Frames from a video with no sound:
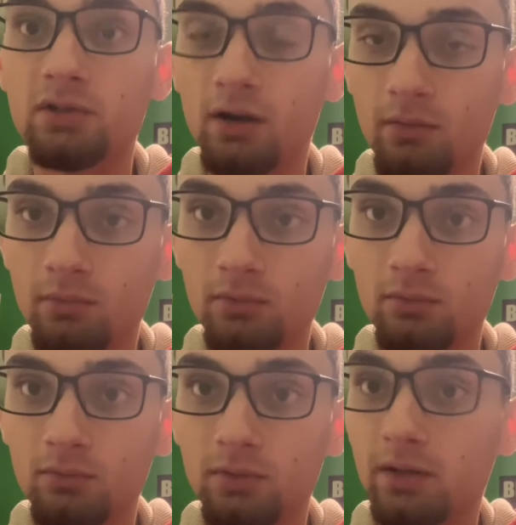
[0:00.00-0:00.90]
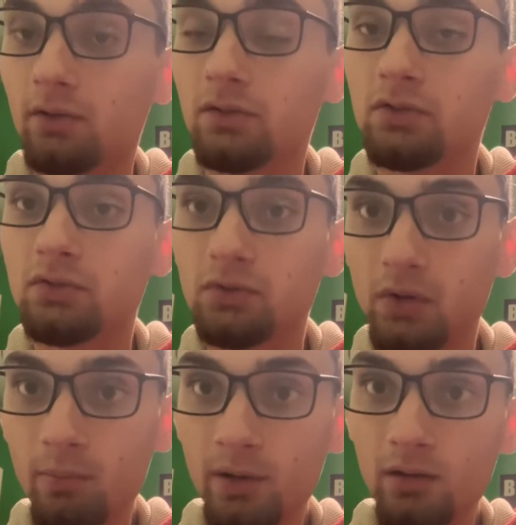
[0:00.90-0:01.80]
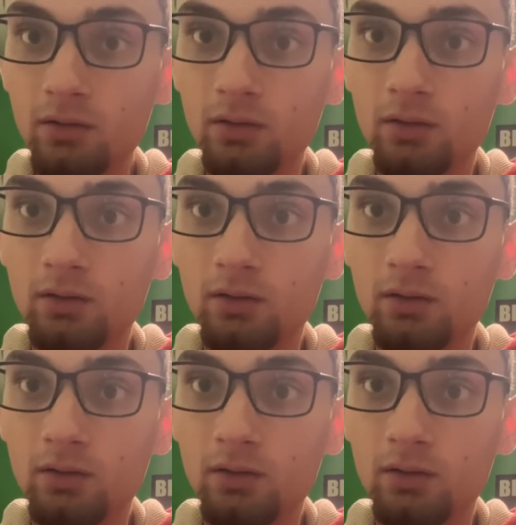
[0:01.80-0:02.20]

dumb. They look stupid.